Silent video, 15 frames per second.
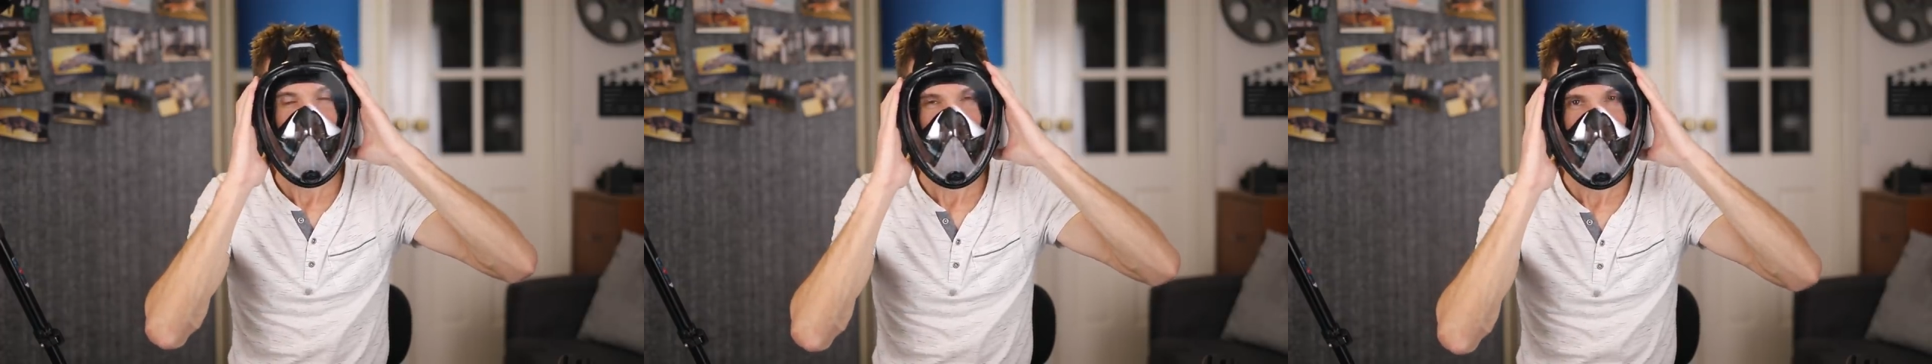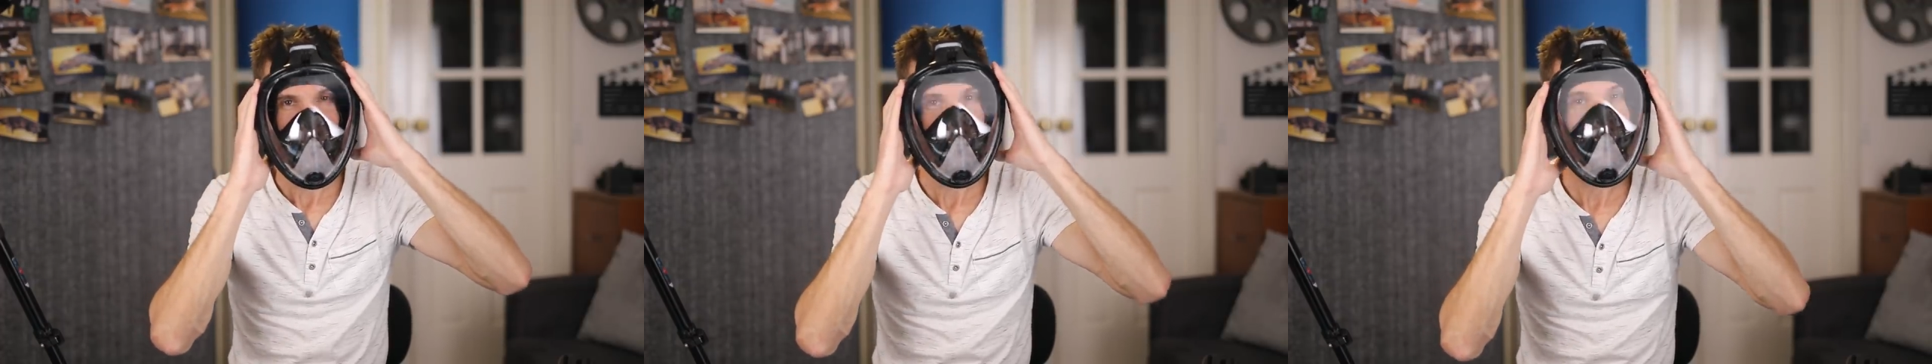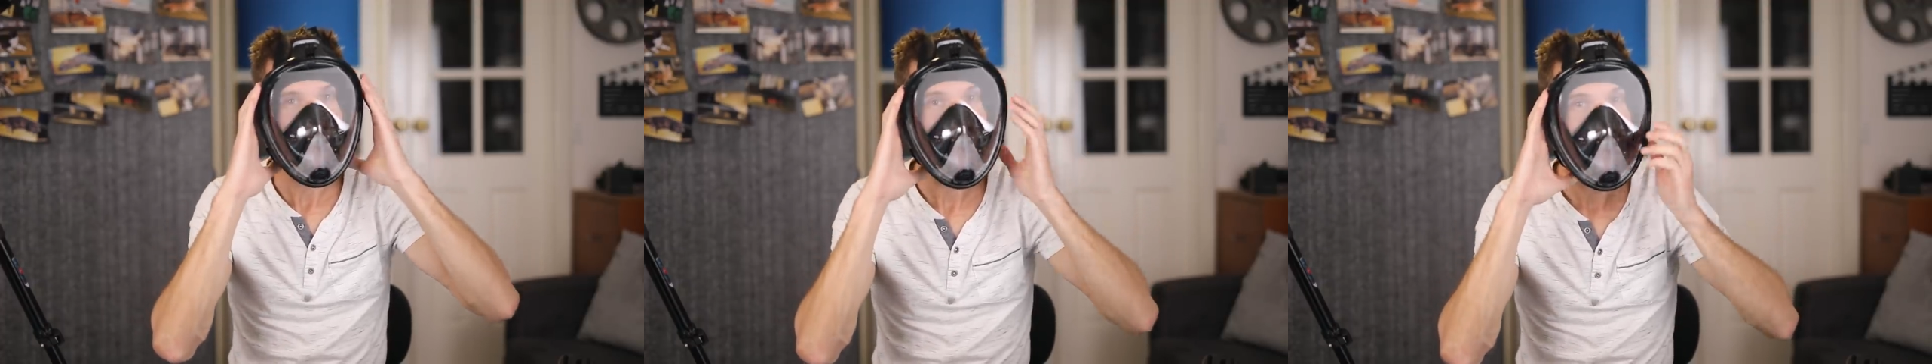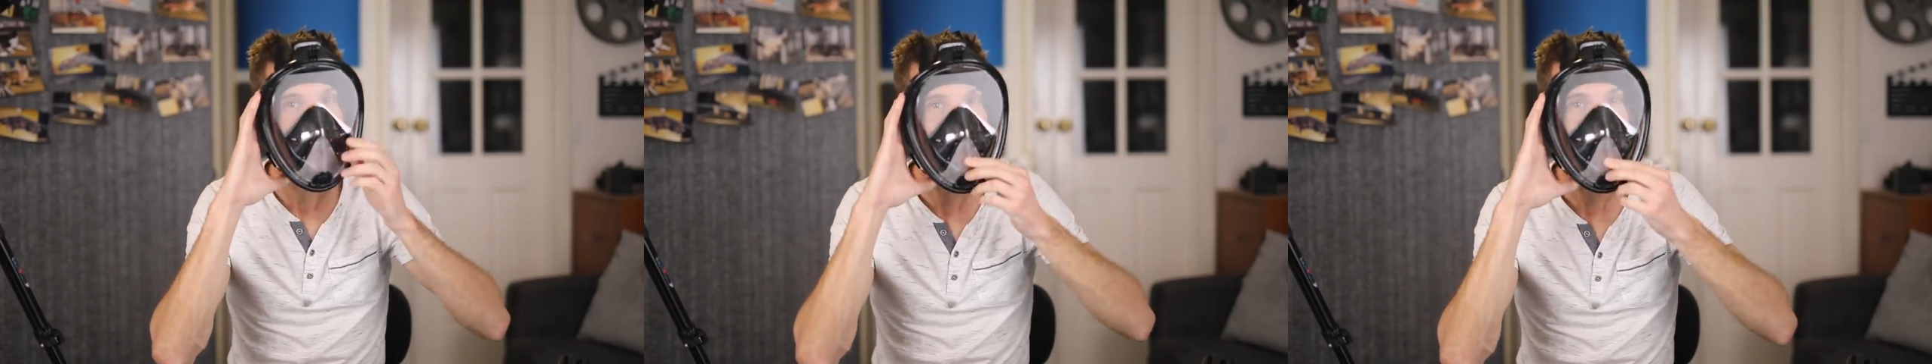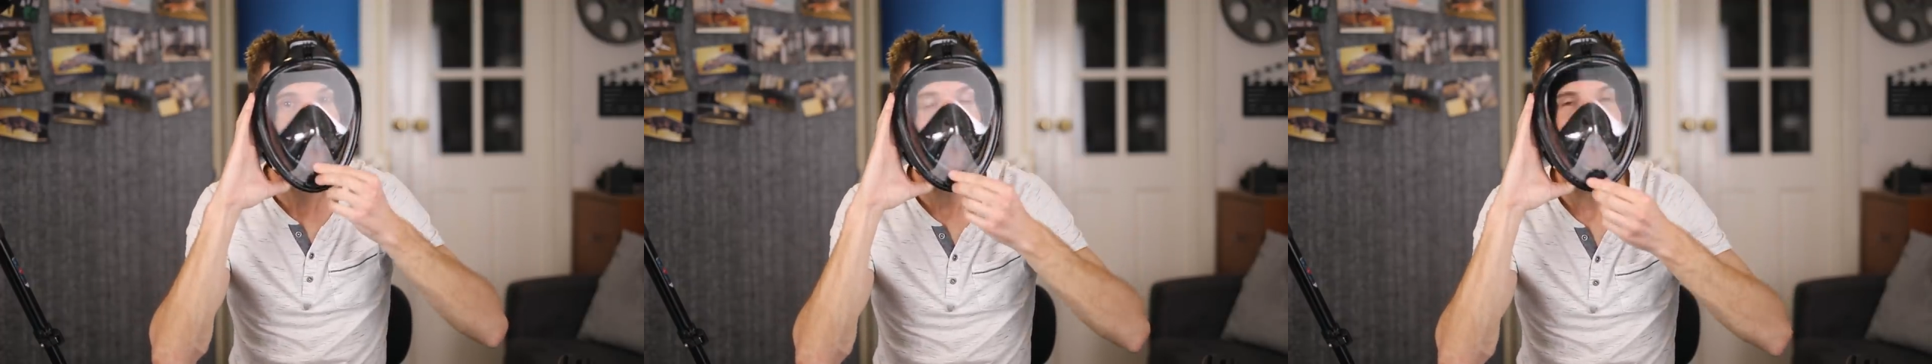is
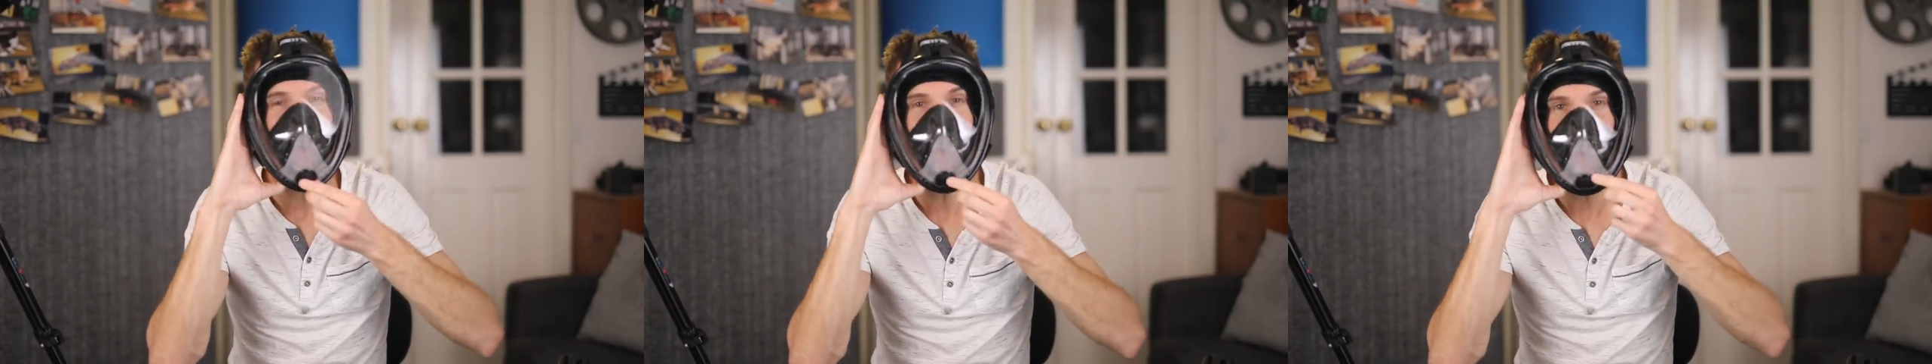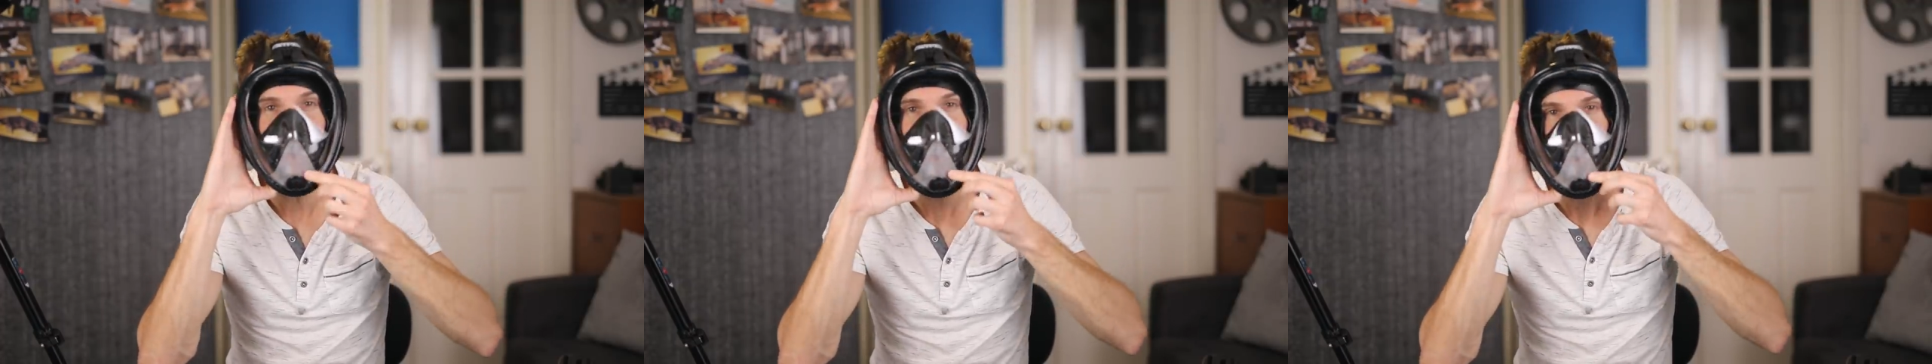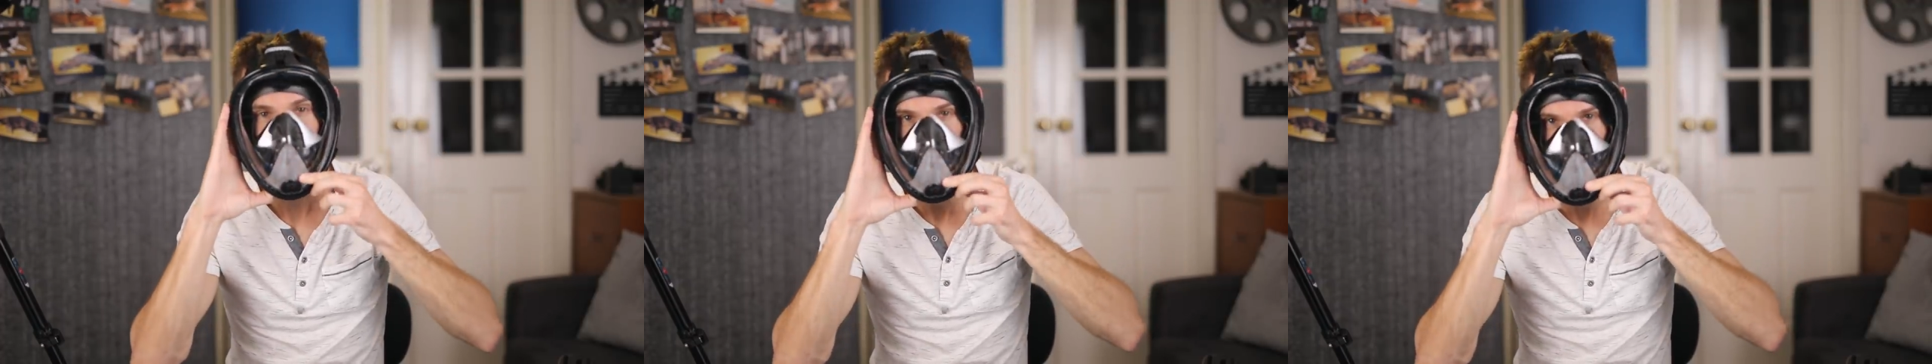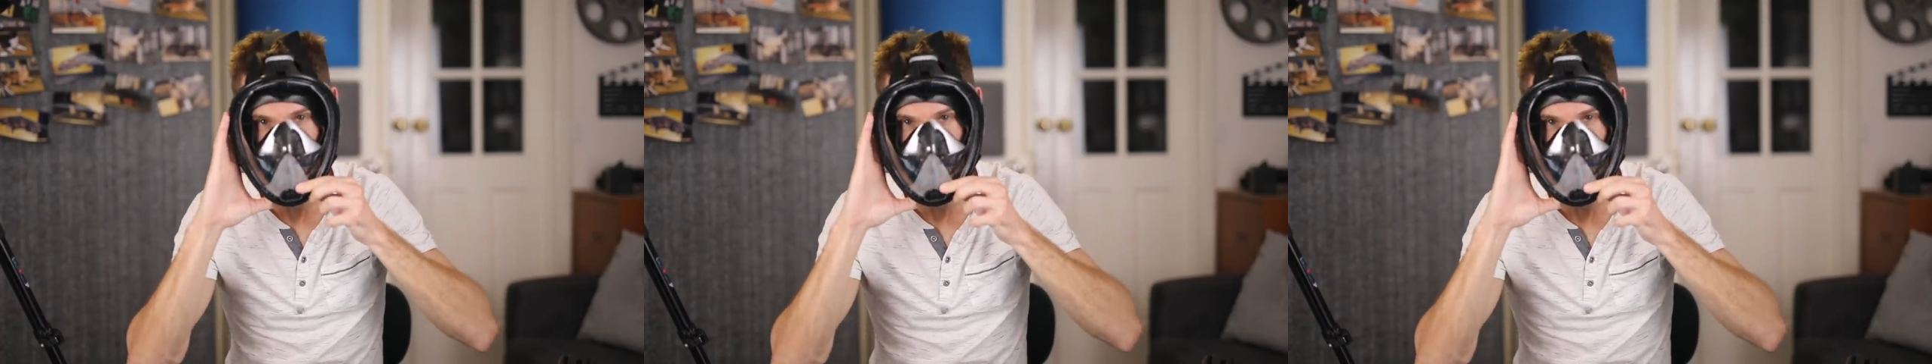this,